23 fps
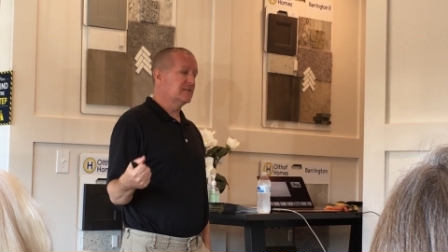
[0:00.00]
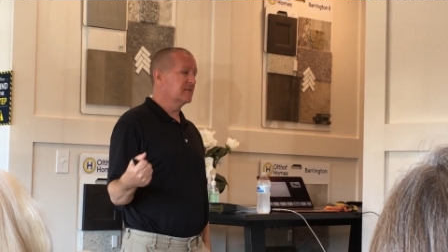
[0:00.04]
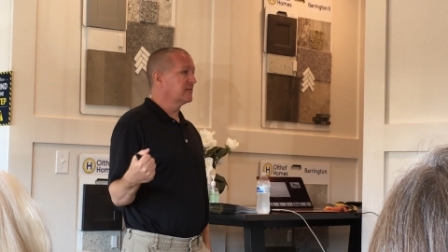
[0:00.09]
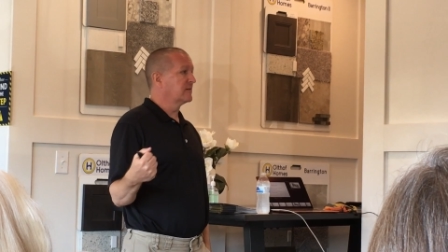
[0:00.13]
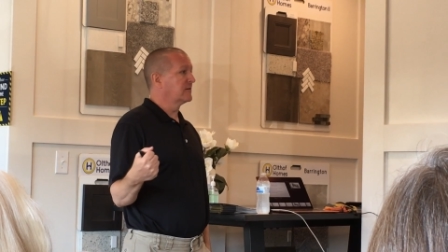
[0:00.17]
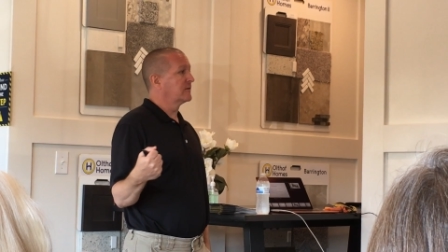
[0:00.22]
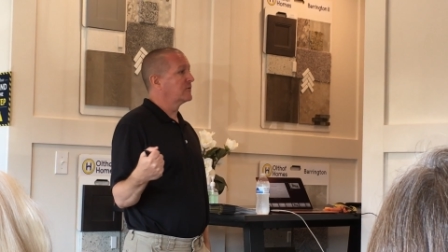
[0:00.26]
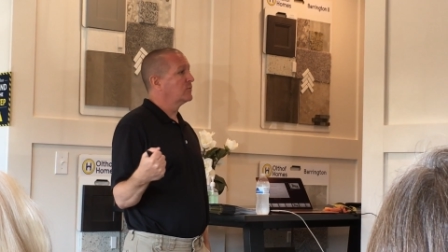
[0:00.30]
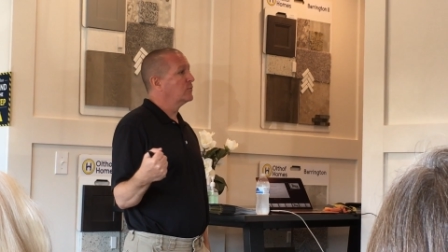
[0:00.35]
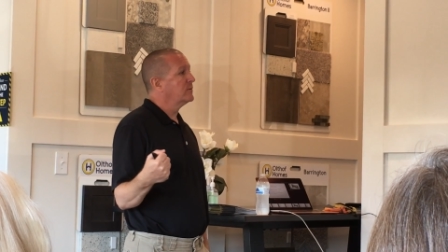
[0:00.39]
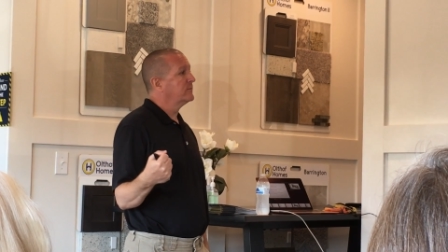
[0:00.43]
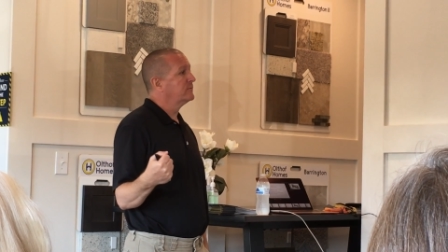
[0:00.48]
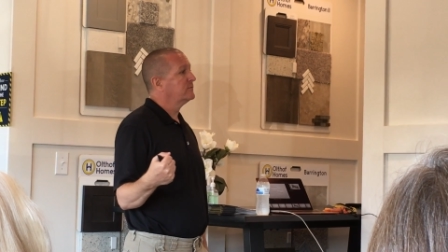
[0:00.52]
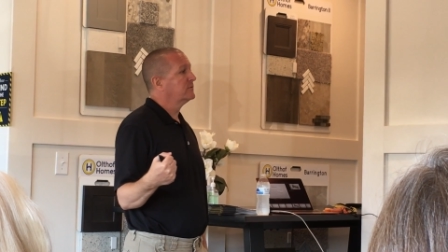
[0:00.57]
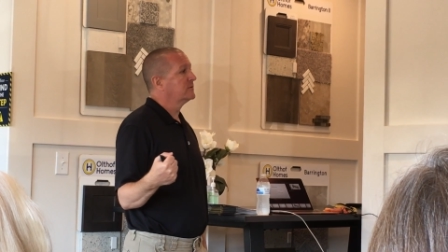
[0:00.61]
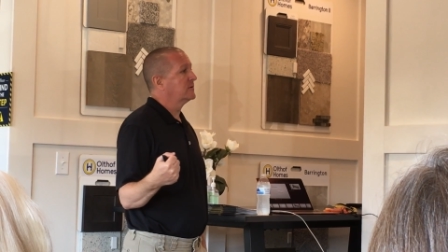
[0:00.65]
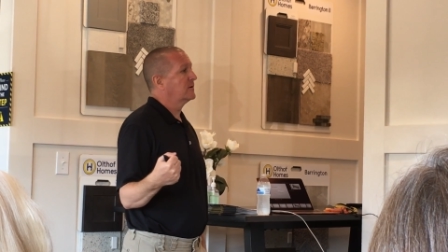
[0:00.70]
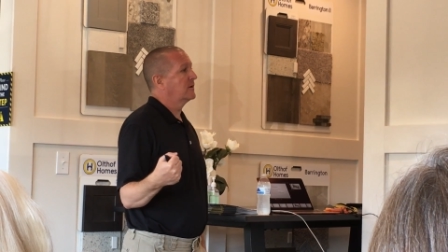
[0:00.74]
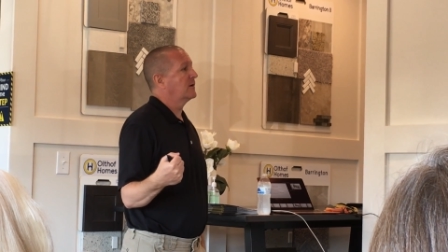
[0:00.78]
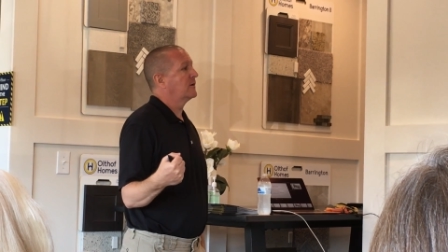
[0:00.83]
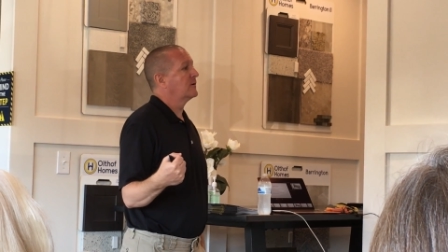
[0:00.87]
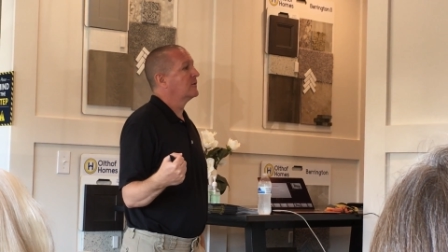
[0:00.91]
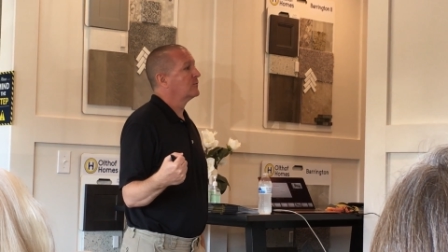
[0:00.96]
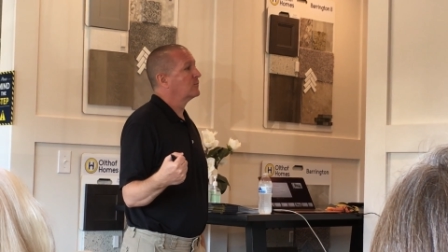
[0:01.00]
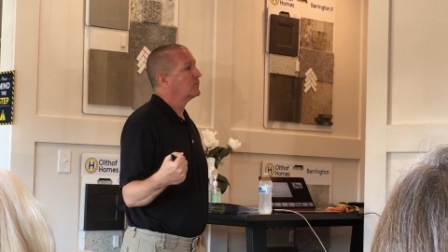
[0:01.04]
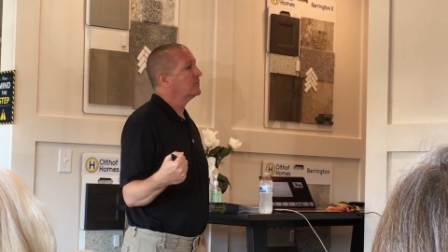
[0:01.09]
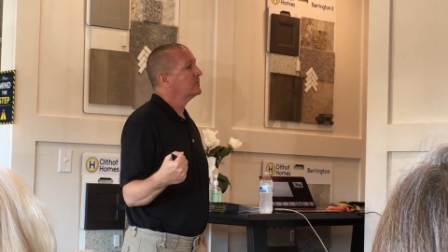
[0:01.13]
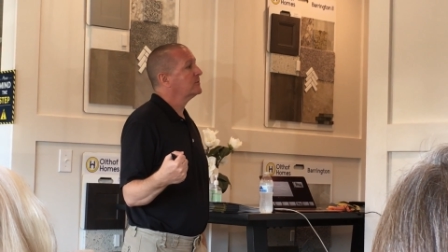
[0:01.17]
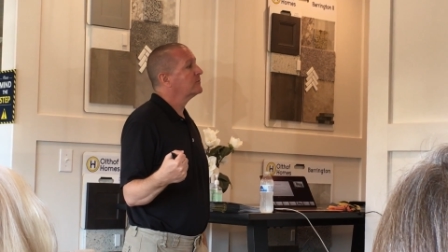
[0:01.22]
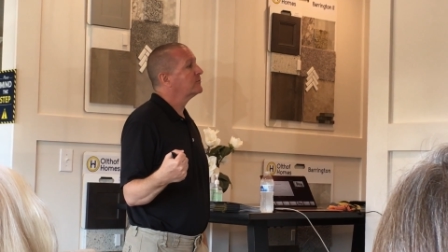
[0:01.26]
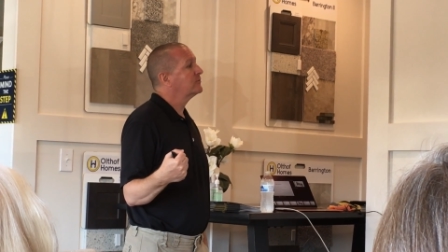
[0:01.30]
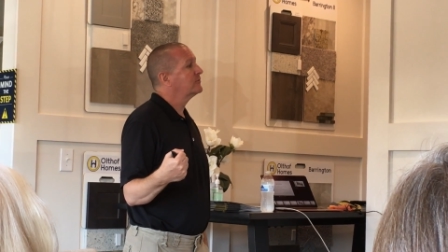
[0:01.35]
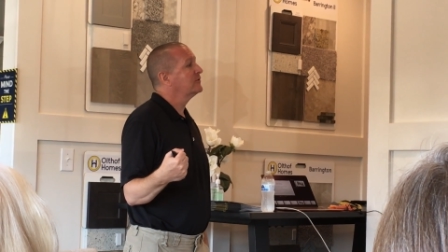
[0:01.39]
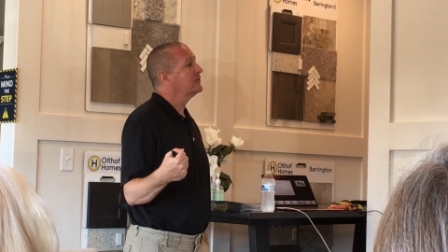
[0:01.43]
than equivalent
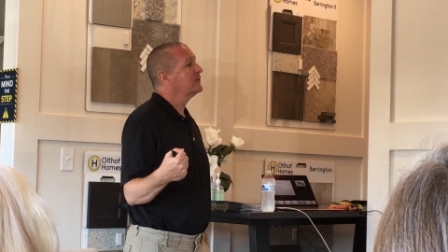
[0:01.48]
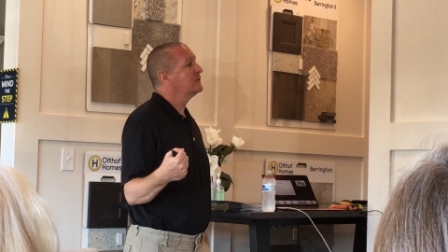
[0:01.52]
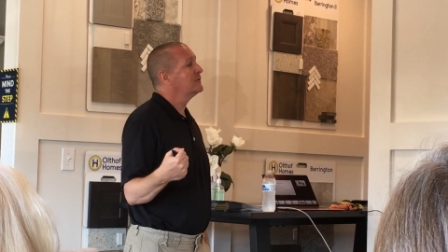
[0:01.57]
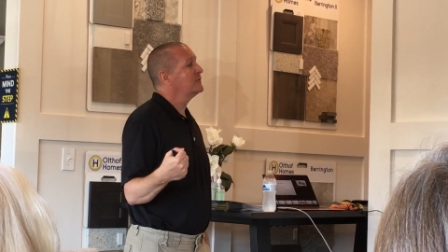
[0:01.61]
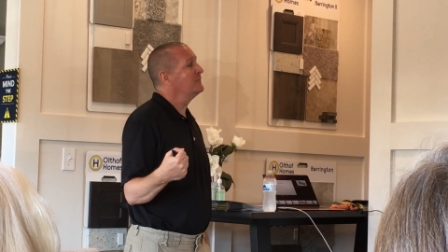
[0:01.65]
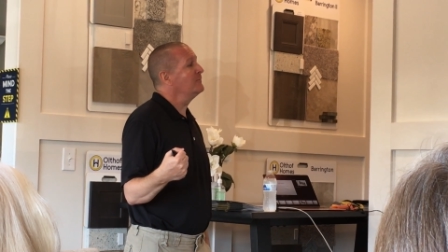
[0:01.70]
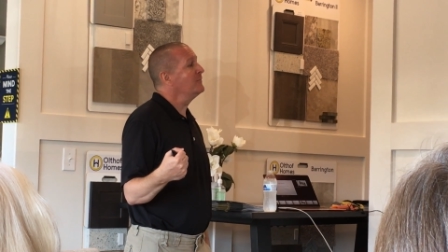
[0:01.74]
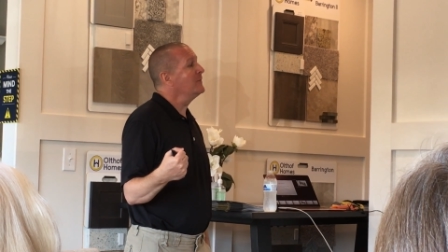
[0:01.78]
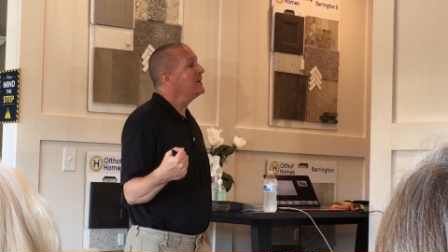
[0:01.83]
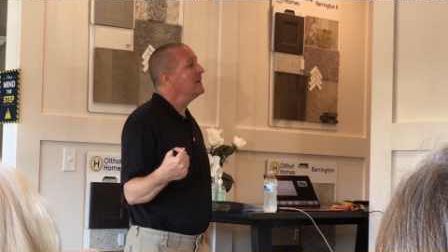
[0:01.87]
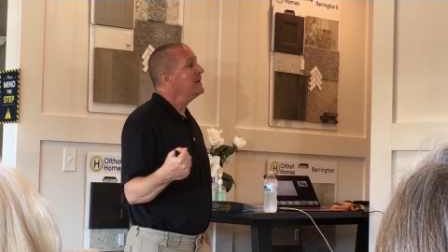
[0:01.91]
hardwood do.